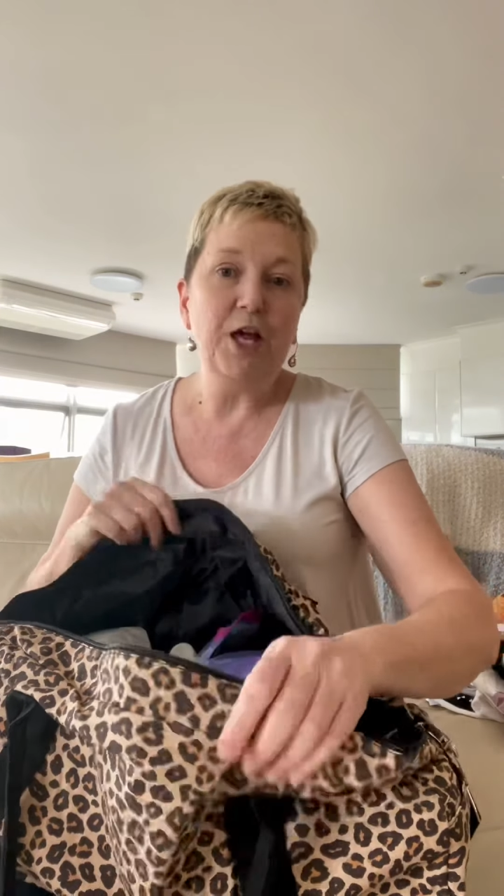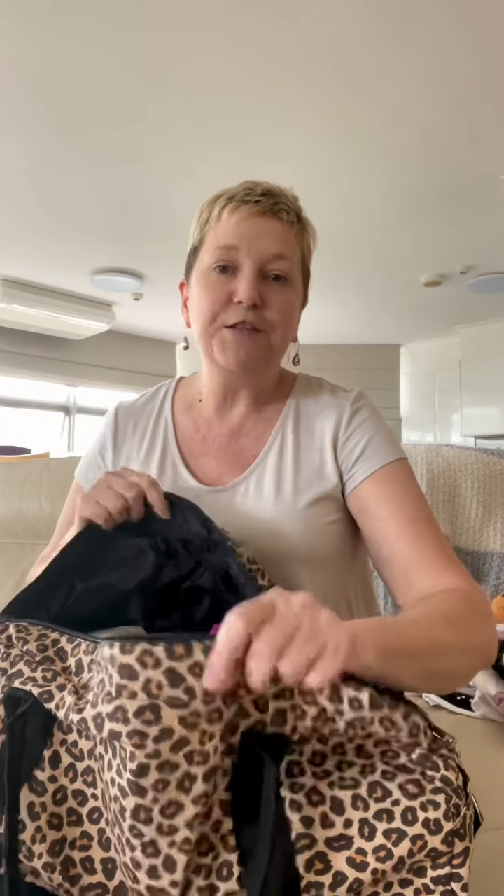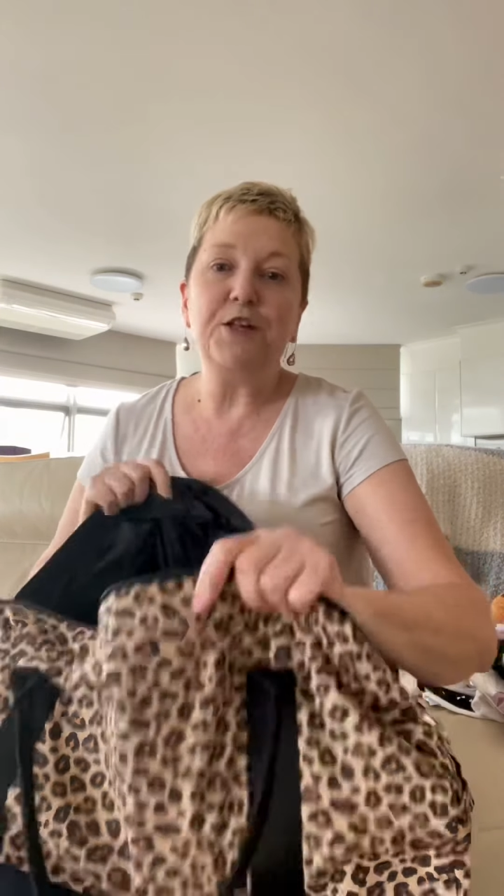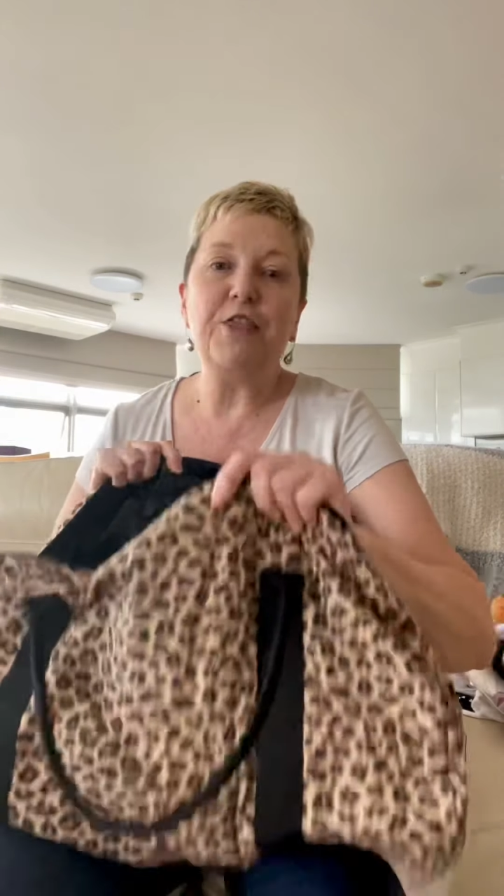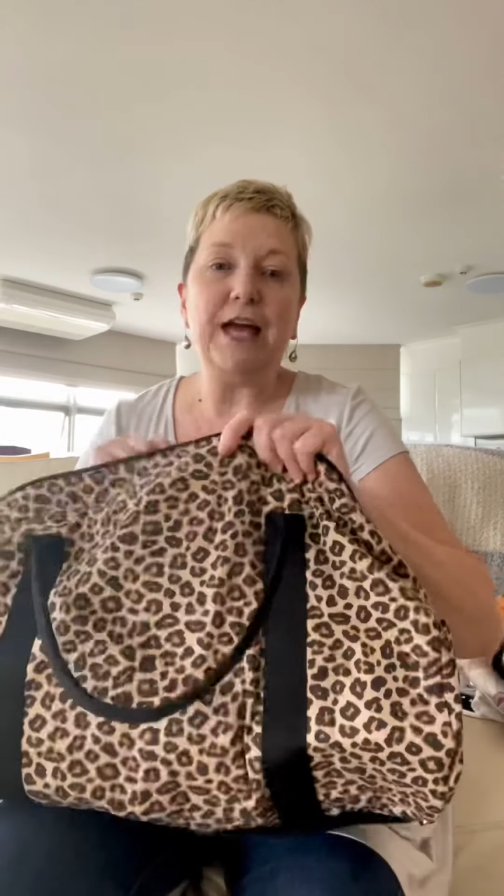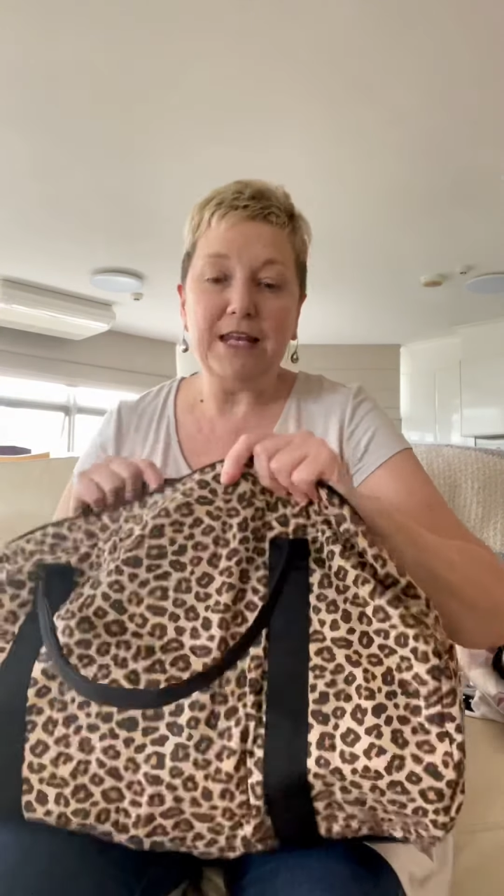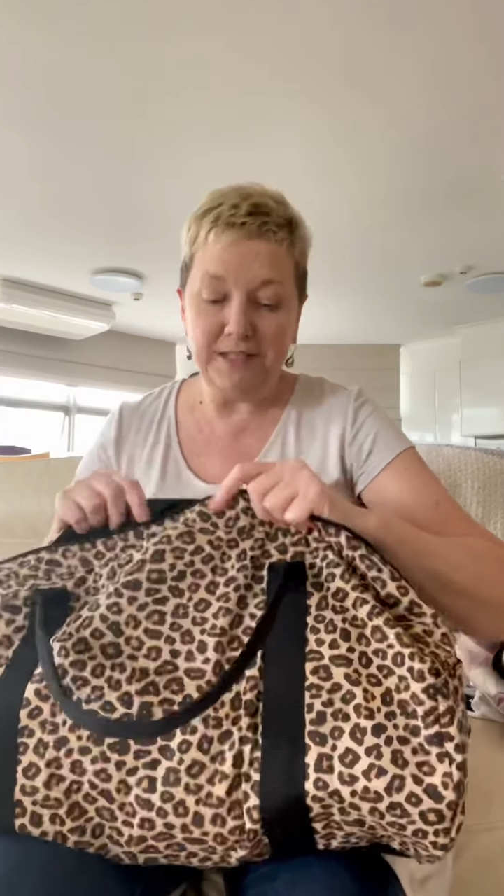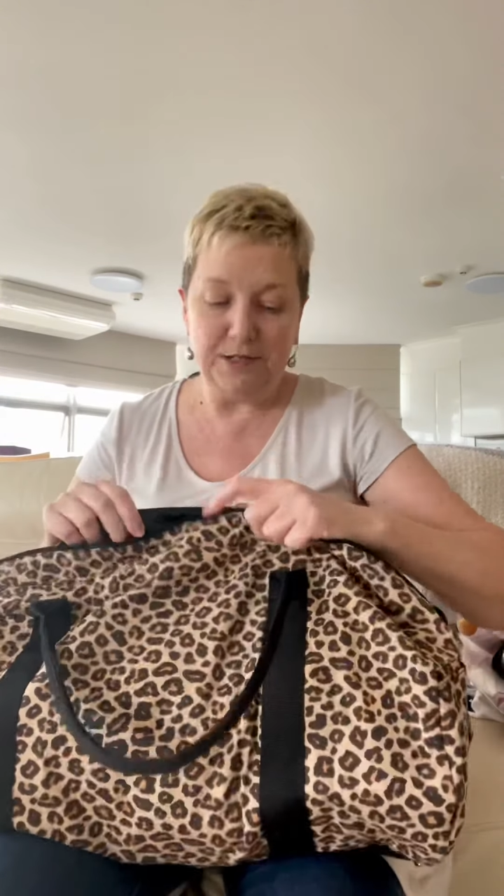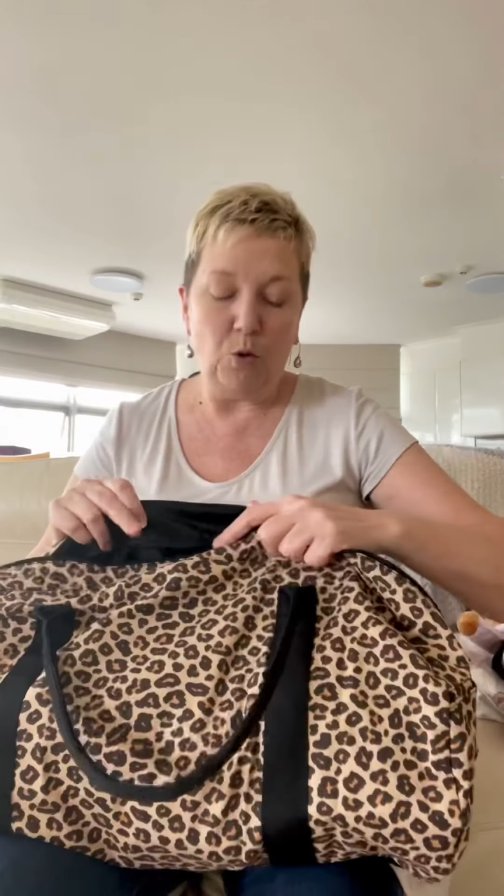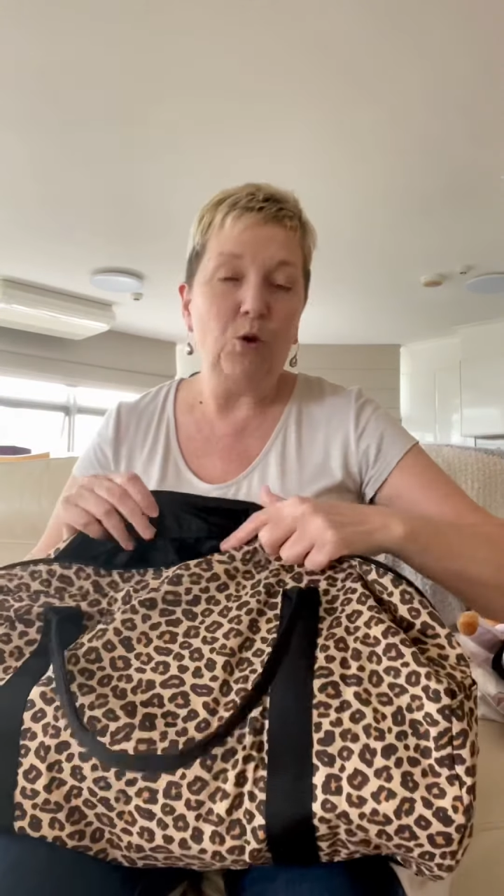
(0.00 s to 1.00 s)
So that
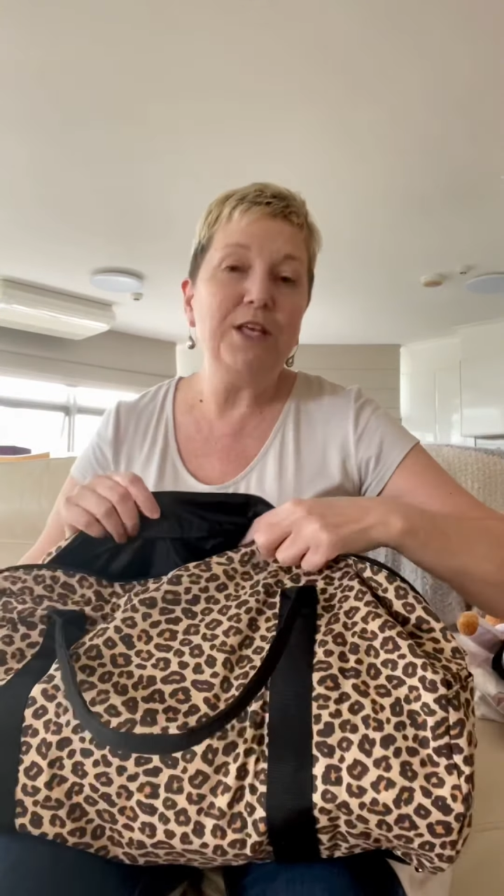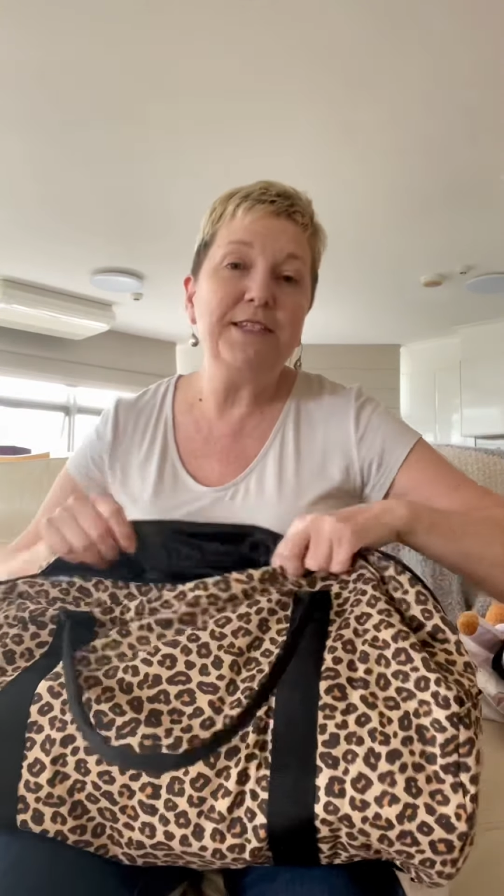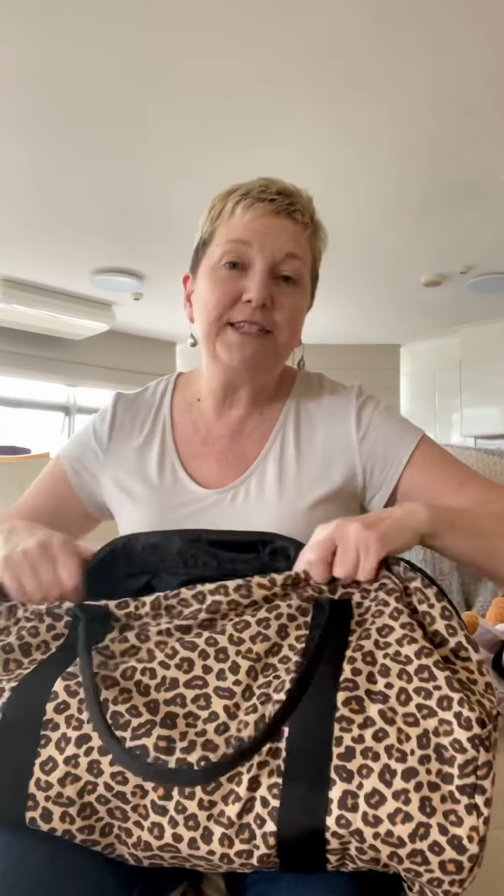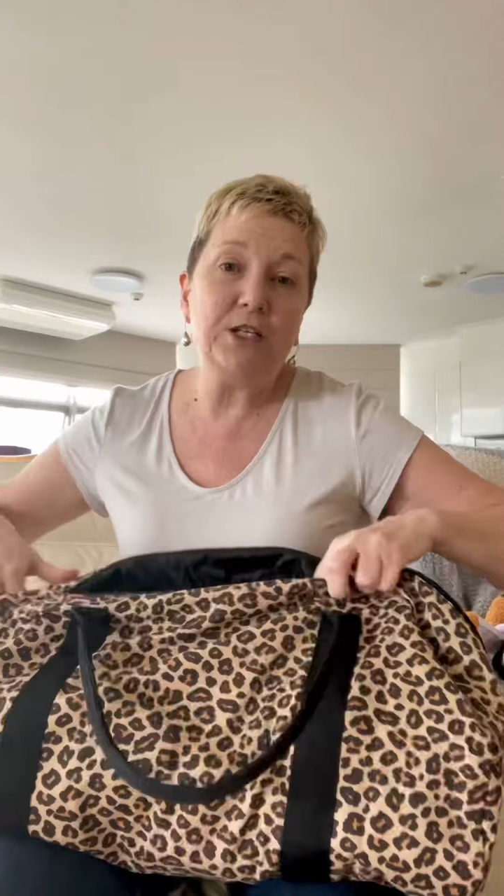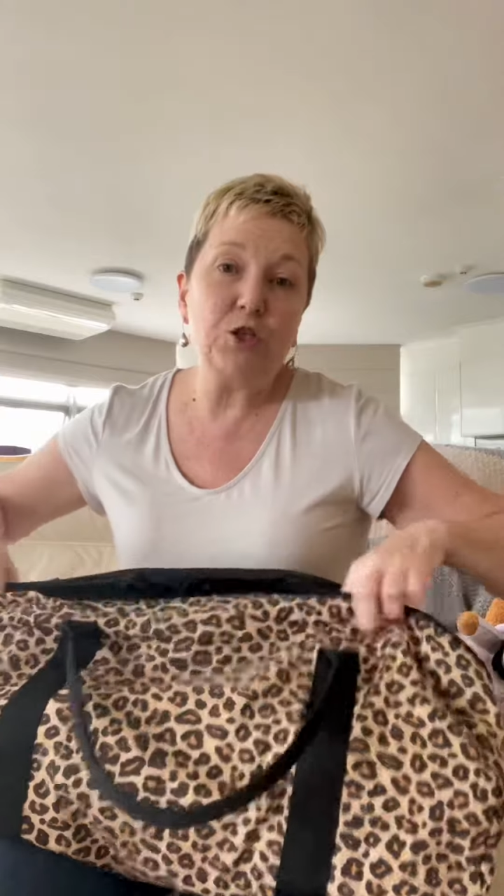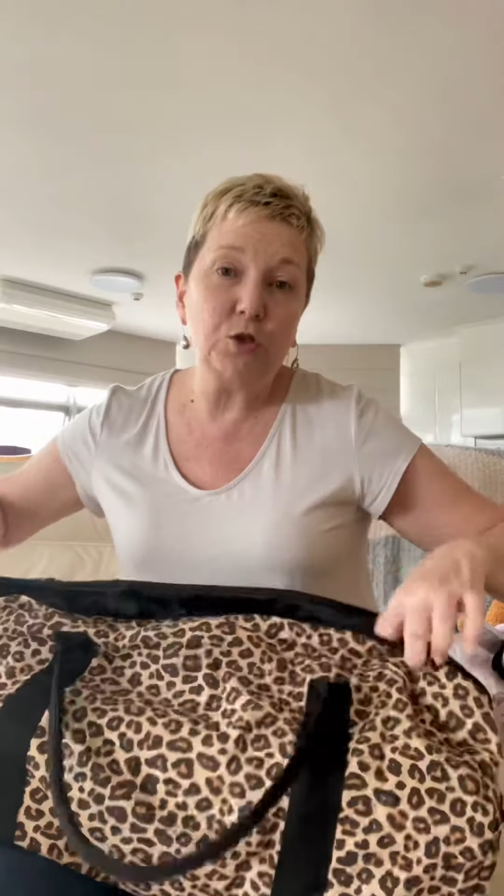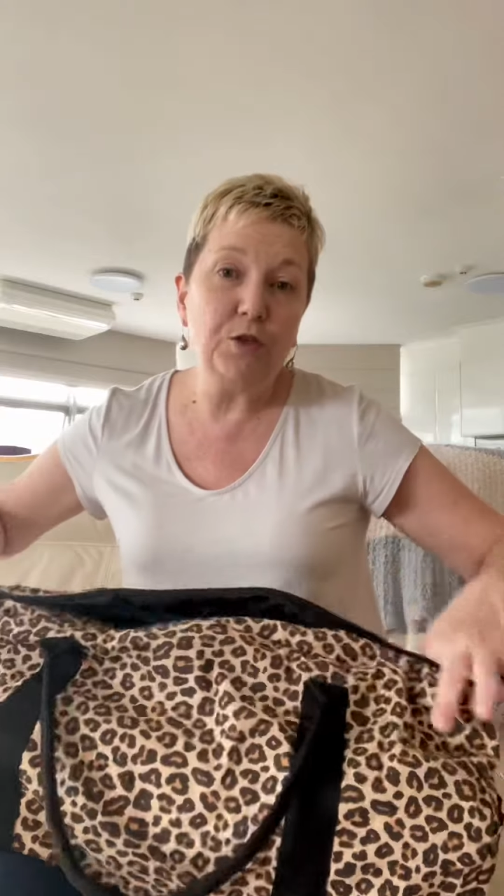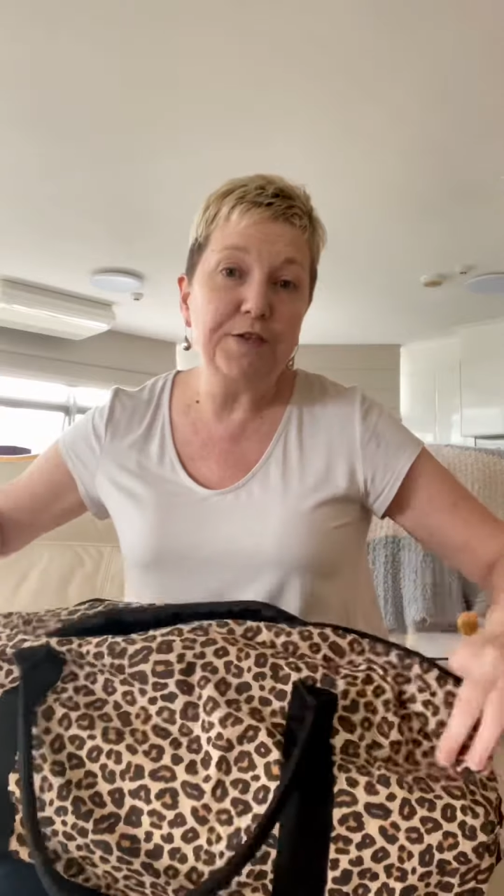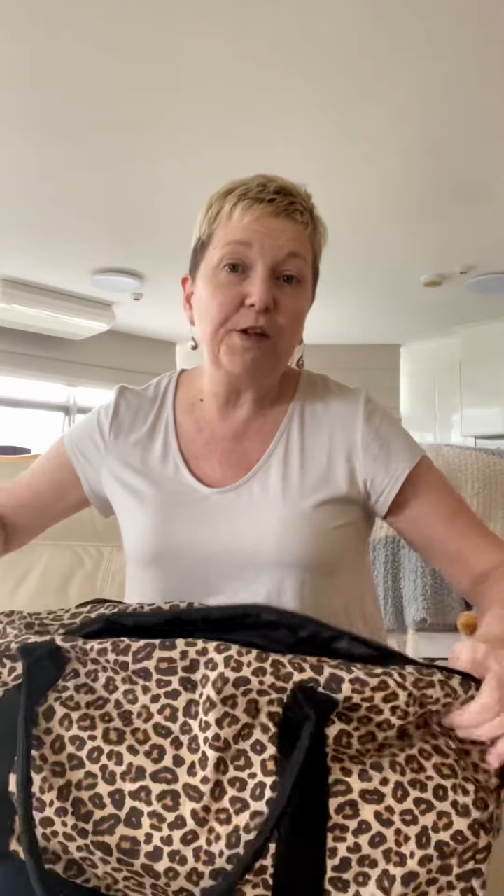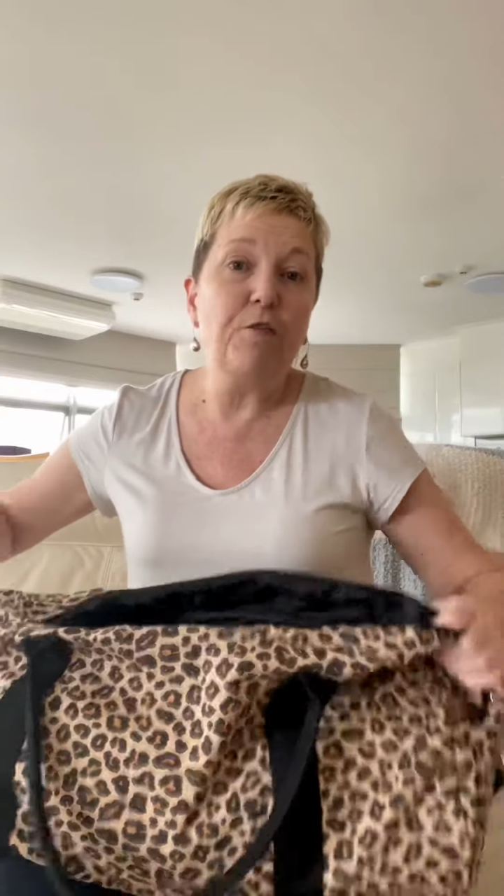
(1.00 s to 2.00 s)
is all the
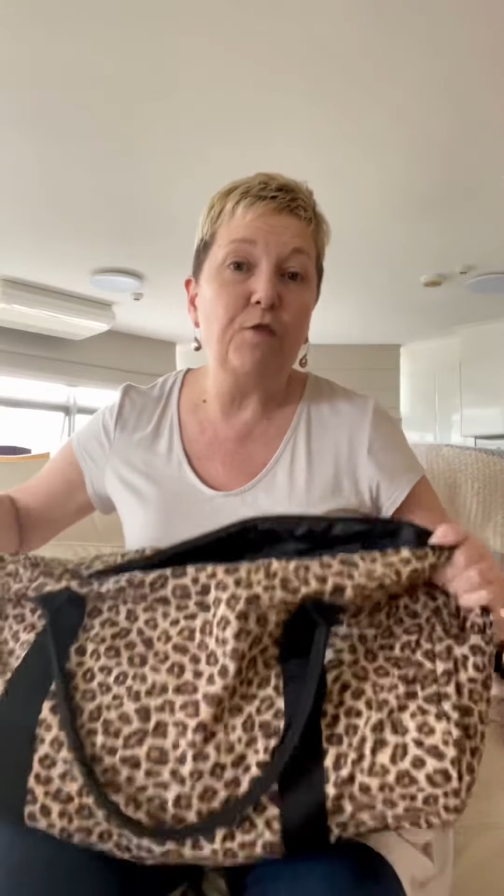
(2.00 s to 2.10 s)
essentials